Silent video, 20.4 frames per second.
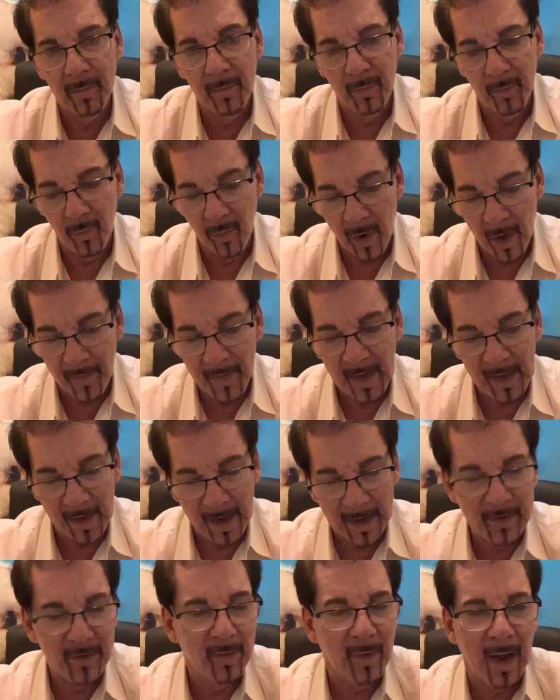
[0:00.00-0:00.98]
one they
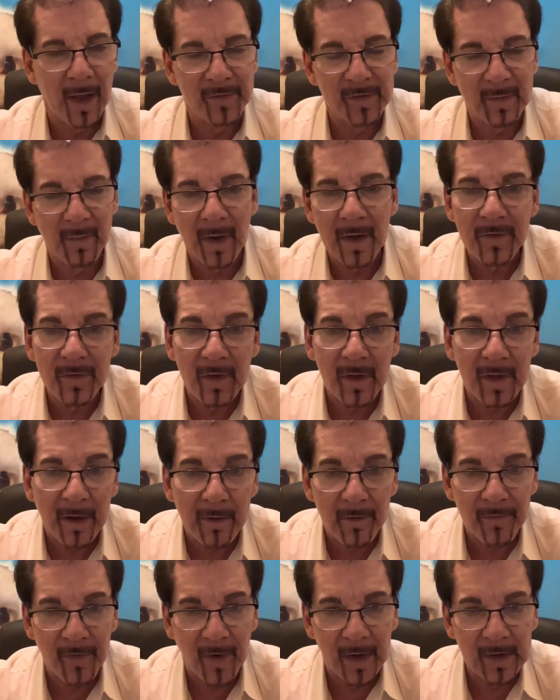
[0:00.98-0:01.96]
like to ask about is
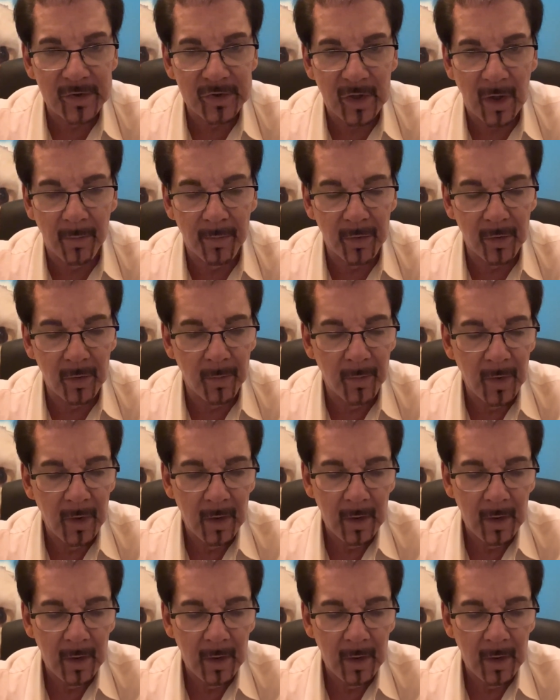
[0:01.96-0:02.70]
clarifying shampoo.